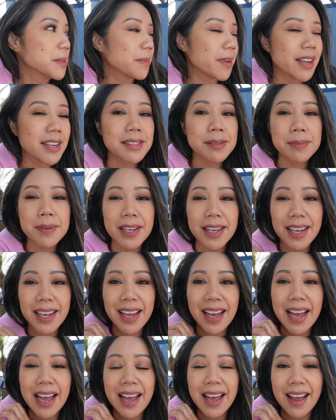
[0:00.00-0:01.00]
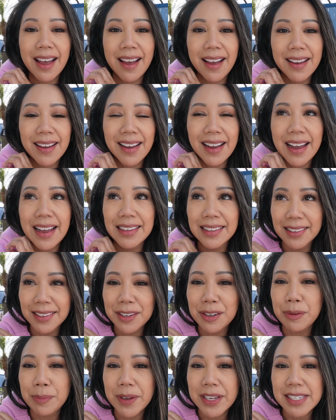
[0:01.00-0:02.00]
makes me a
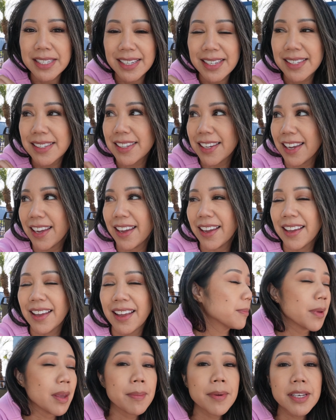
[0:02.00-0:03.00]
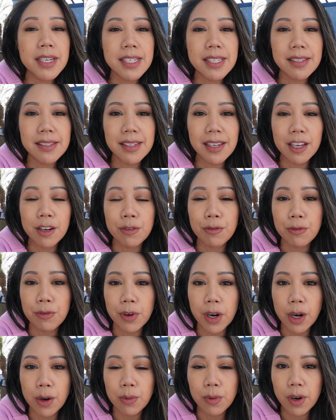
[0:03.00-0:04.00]
little bit dizzy. Maybe need to sit in
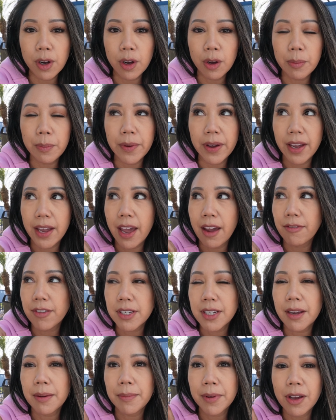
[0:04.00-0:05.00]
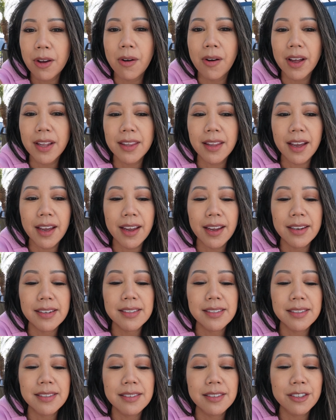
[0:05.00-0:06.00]
front row, but every time I go on that,
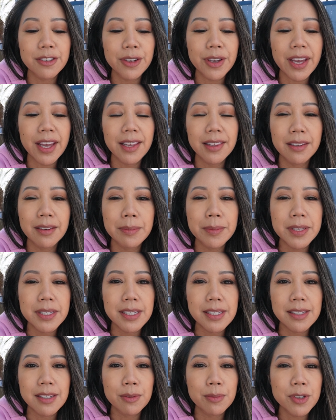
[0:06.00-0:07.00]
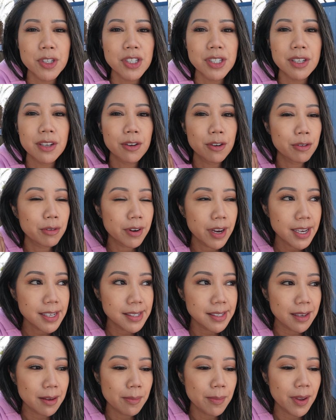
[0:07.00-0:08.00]
I do get a little bit dizzy, which is
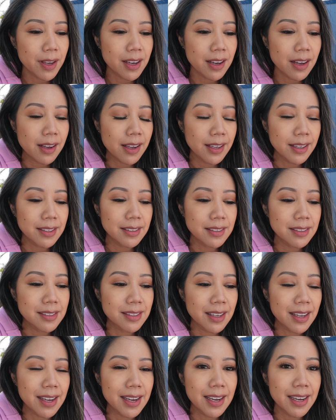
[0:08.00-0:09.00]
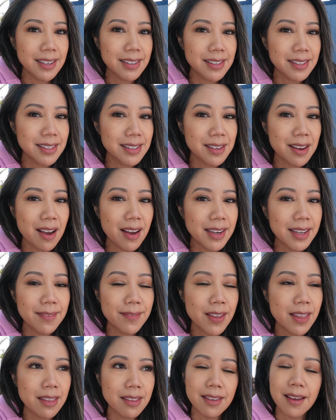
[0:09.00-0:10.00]
crazy because it's not
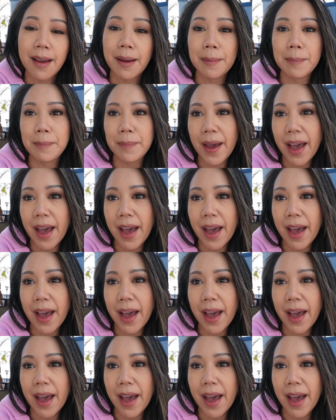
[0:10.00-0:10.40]
even that